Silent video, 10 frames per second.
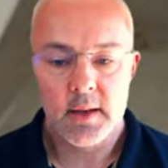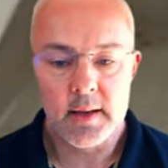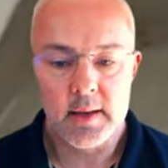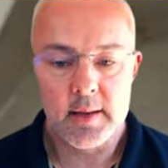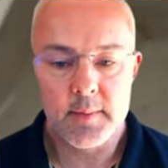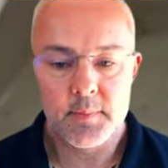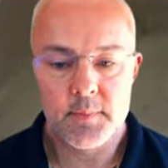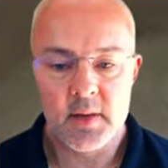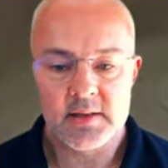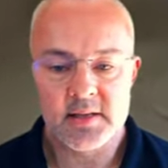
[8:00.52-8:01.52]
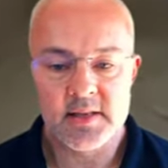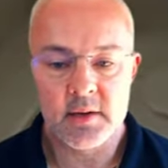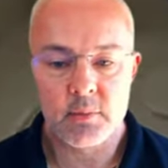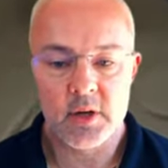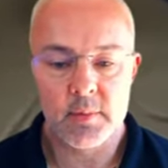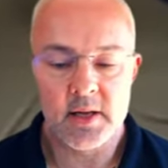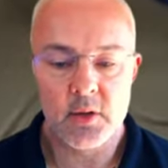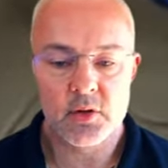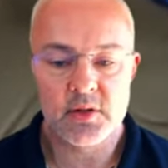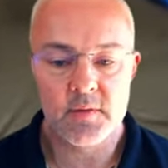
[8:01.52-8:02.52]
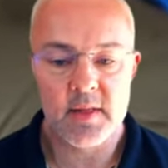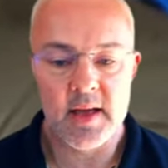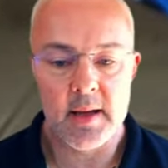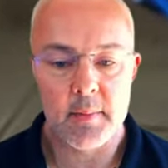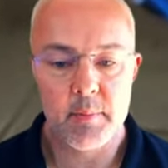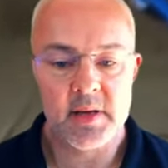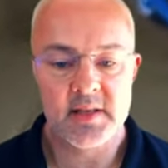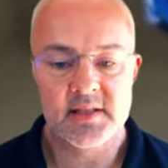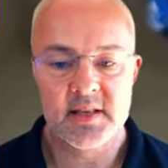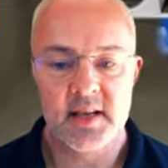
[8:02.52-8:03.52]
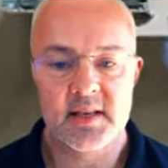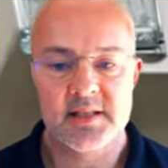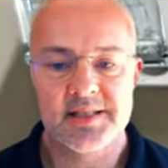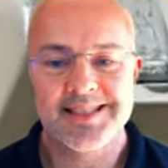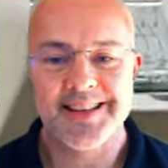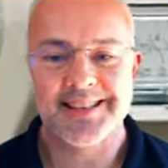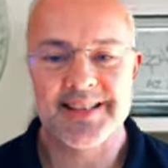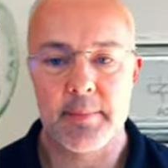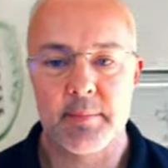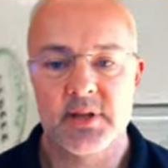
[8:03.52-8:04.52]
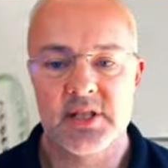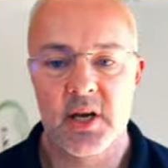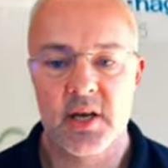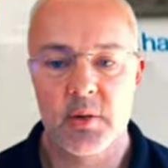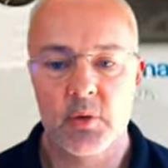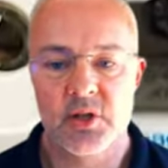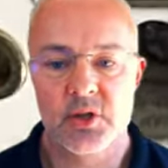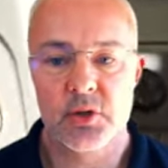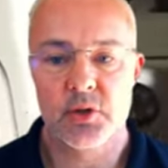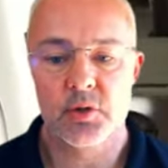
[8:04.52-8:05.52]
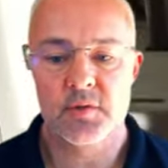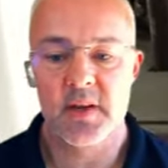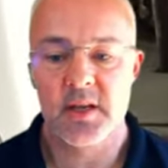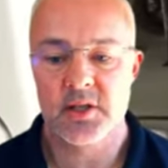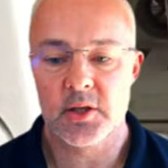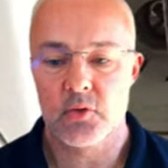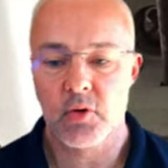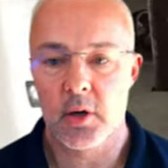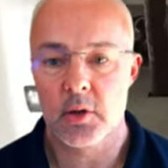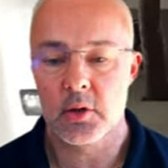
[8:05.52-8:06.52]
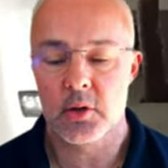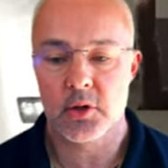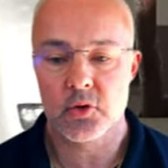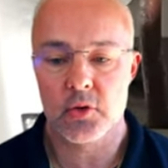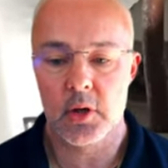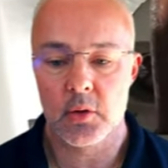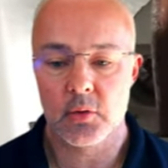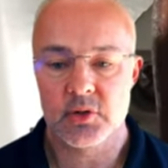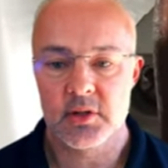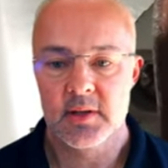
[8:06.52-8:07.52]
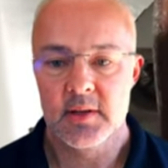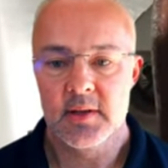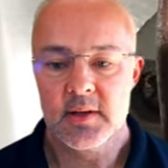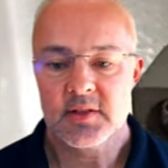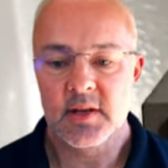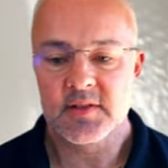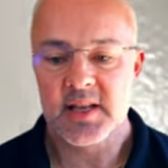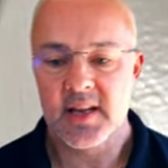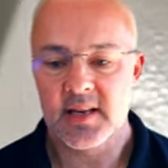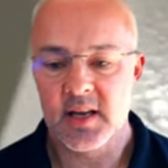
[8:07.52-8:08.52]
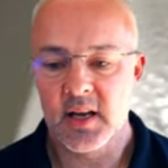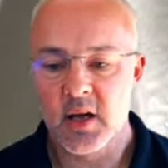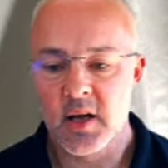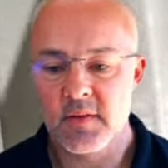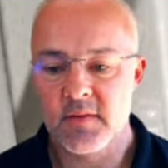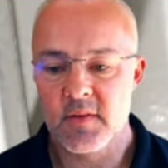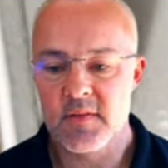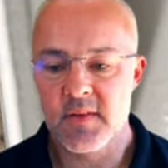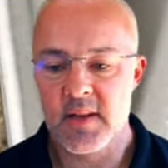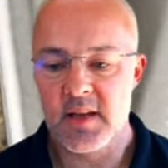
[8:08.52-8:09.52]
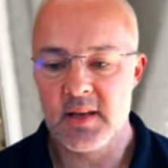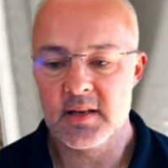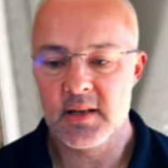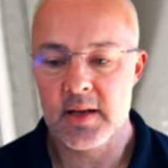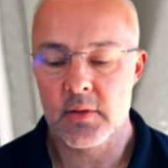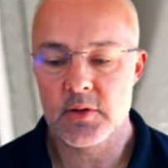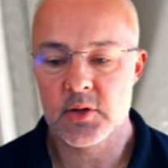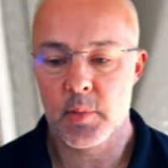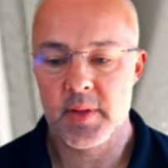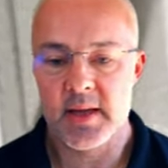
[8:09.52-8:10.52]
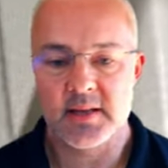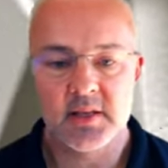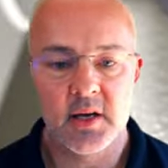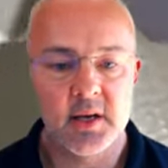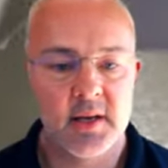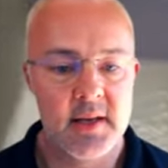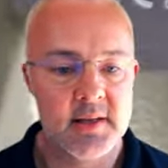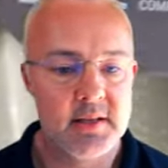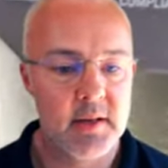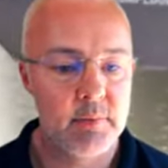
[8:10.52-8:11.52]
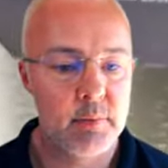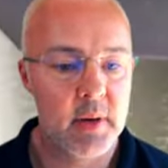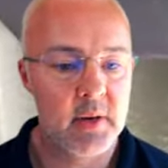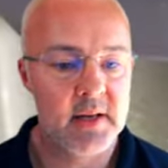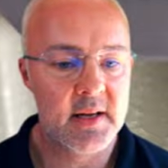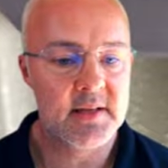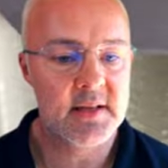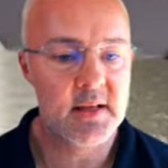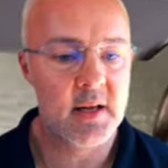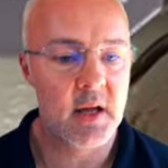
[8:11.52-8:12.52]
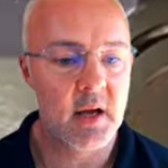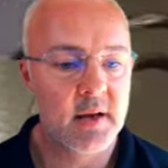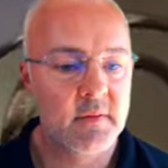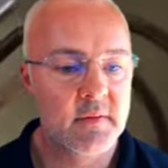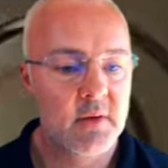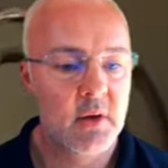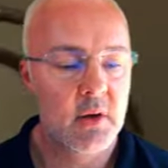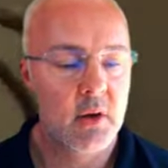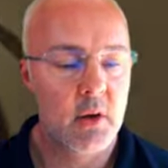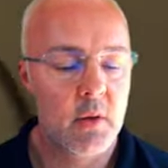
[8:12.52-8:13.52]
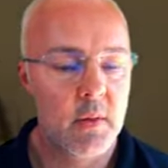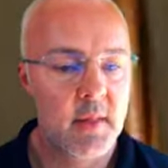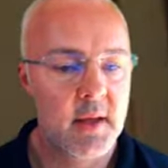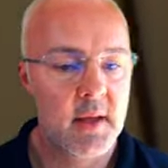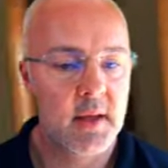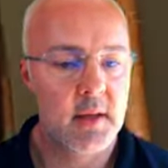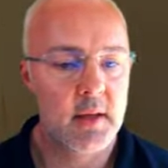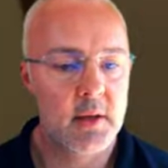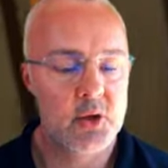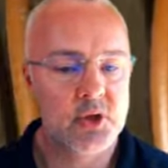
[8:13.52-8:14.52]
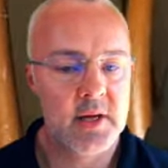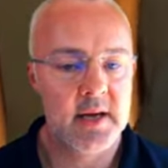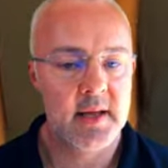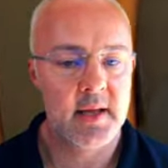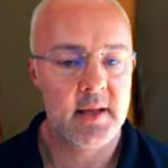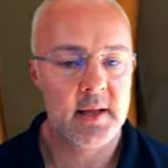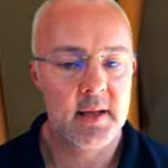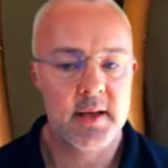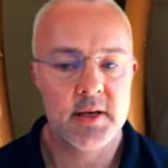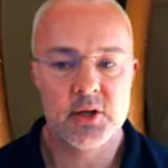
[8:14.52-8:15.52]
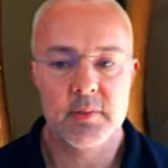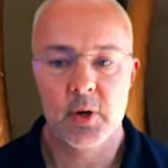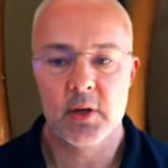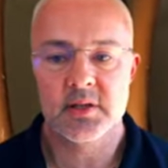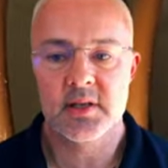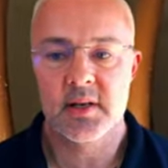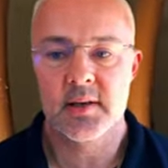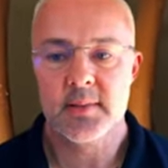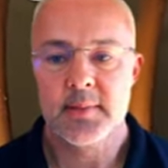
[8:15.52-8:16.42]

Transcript: As I said, I'm going to make use of that B6 6 amp circuit, which is just used for heating controls. So I've taken a live feed out the top of that circuit and plugged it into the live on the Shelly energy monitor,